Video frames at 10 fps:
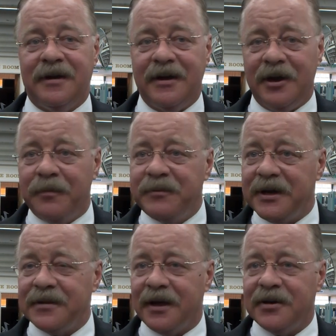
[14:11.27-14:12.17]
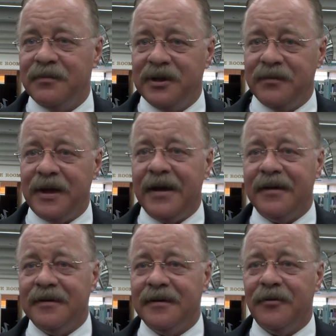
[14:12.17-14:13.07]
I update that to be the
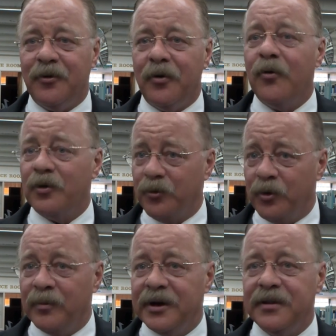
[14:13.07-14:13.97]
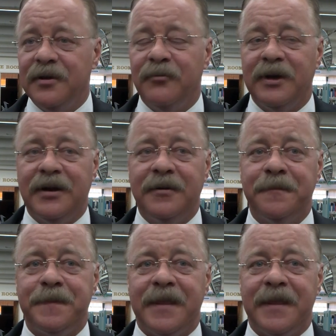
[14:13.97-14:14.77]
man or the woman in the arena.